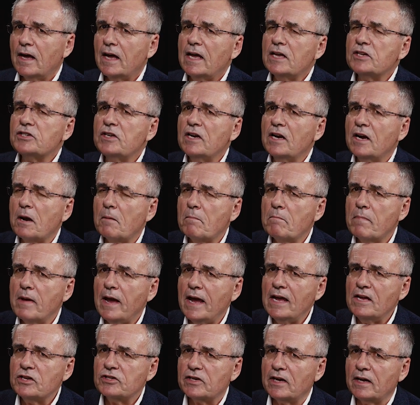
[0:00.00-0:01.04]
Isn't it
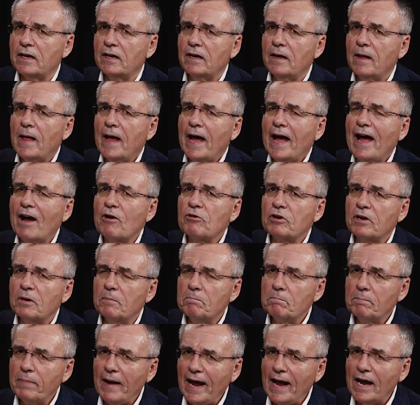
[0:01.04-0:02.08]
amazing how
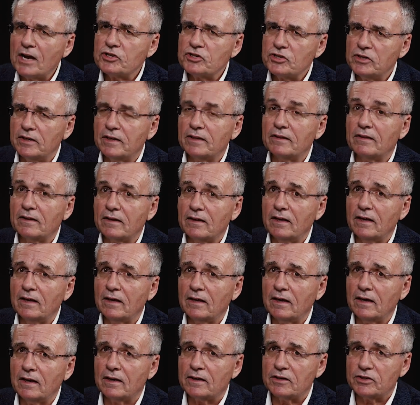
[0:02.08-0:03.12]
compassionate the
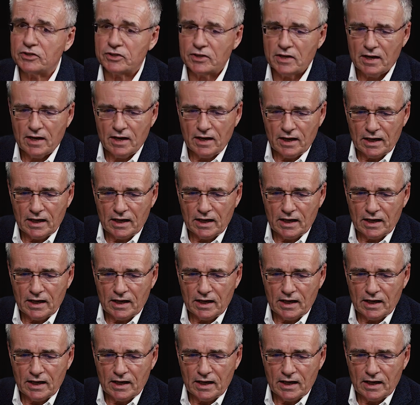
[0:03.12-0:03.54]
King is?